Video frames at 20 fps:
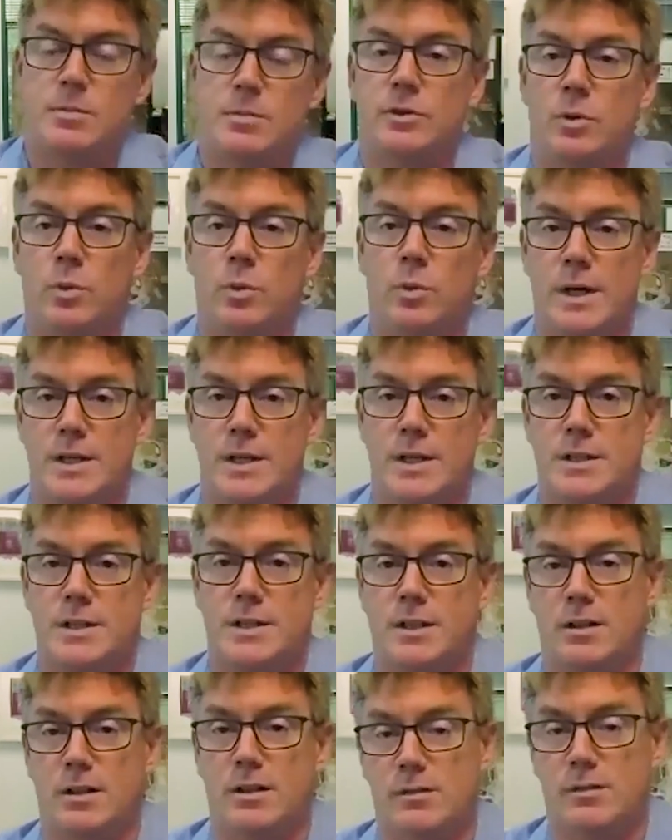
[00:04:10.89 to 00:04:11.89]
to Western
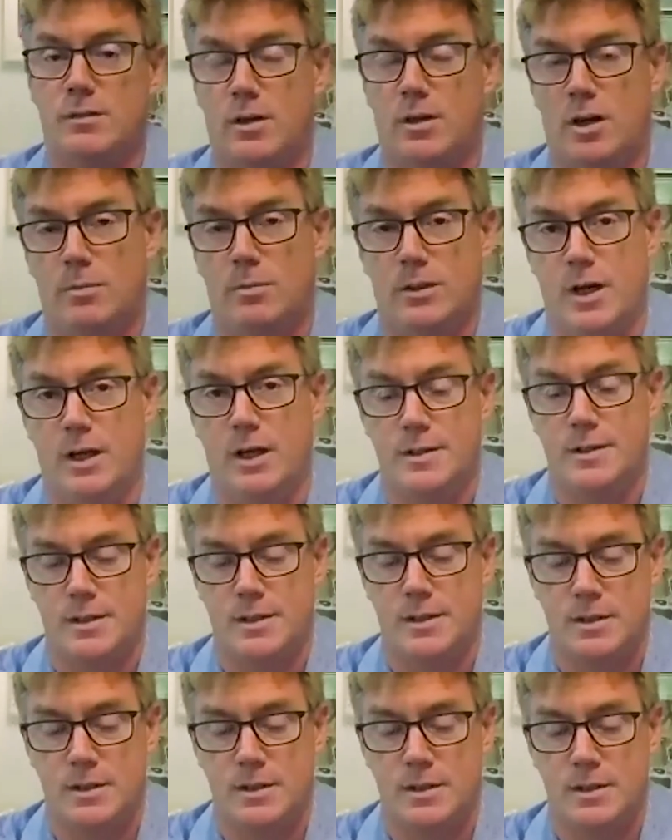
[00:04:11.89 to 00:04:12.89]
environmental science,